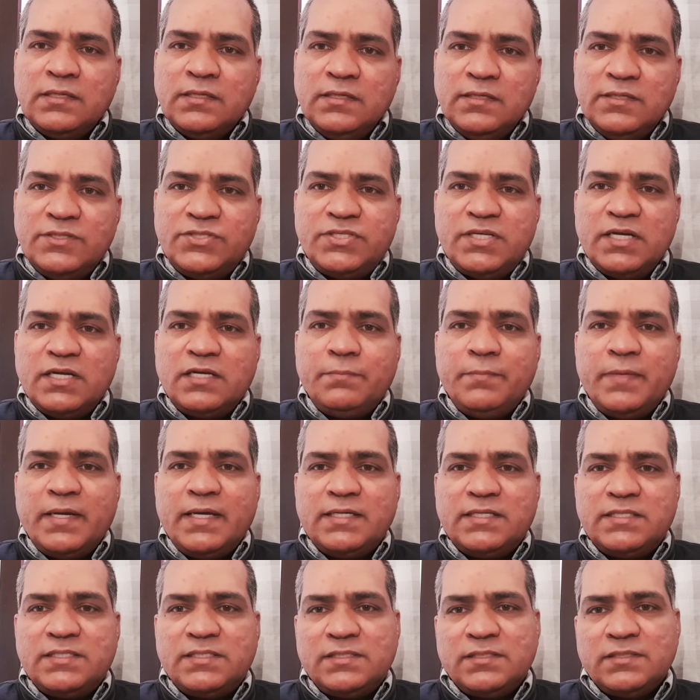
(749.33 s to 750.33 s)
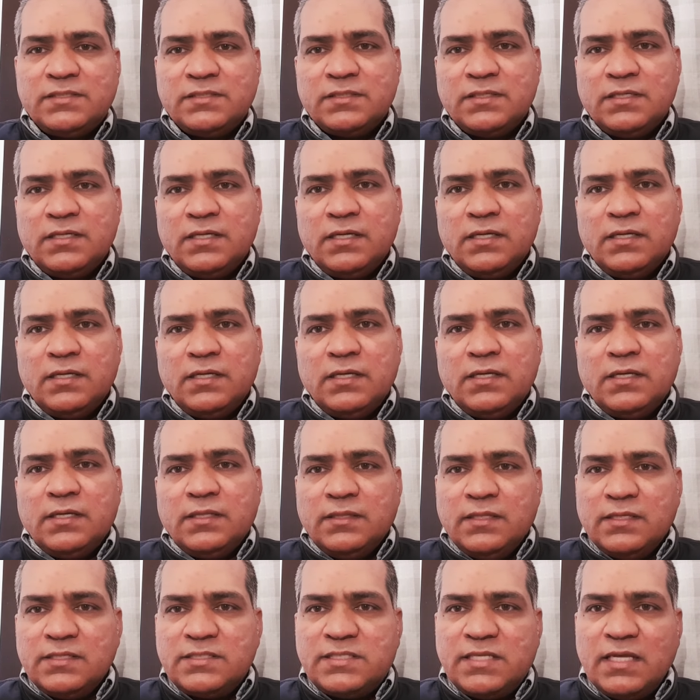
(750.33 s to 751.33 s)
statements,
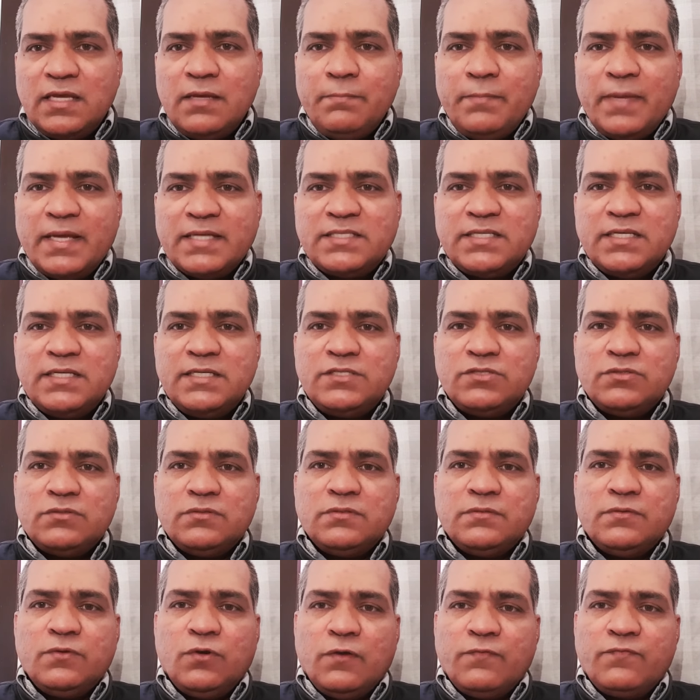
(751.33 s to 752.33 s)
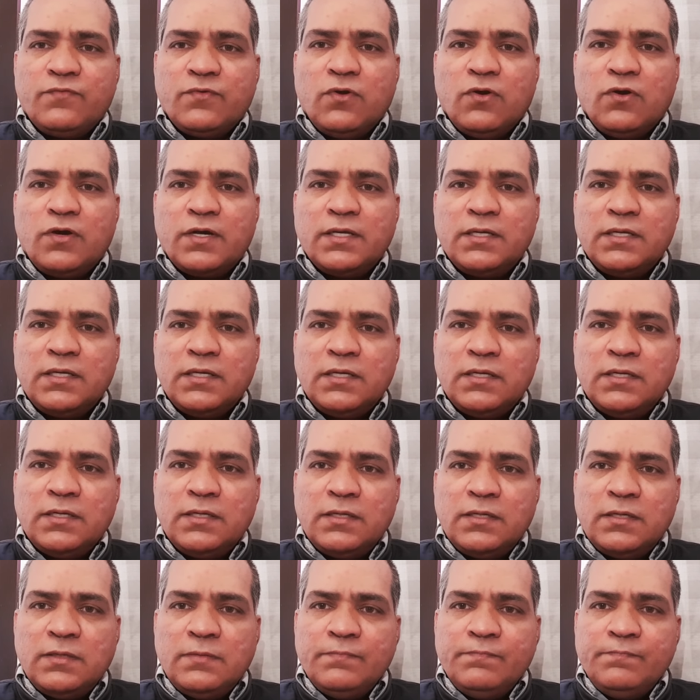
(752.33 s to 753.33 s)
the same message of God
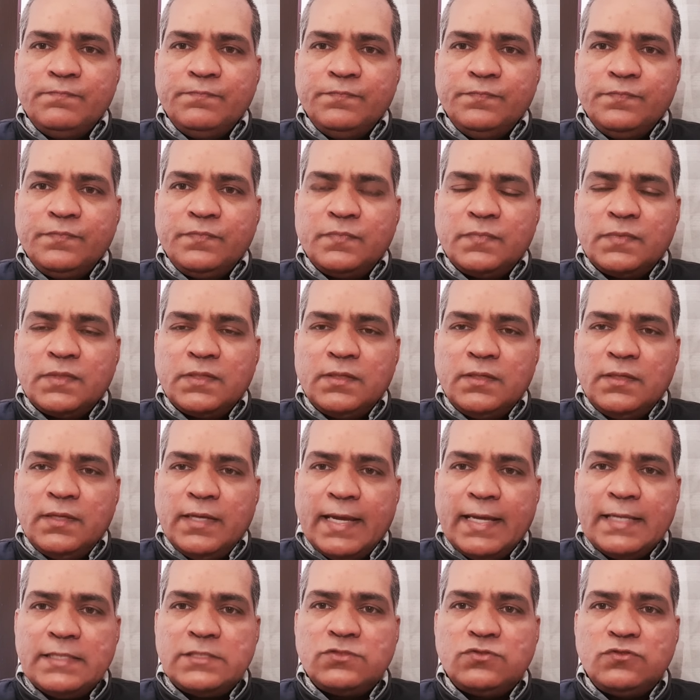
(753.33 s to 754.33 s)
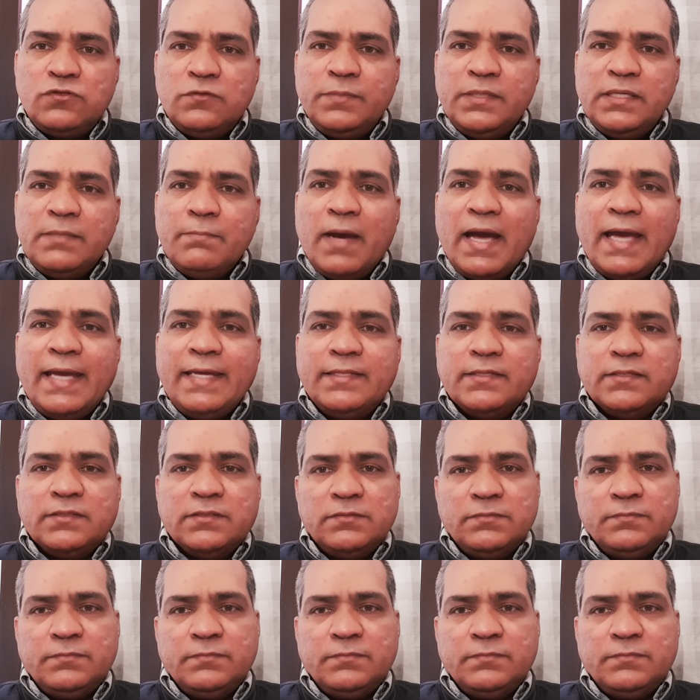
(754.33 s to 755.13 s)
has to be mine.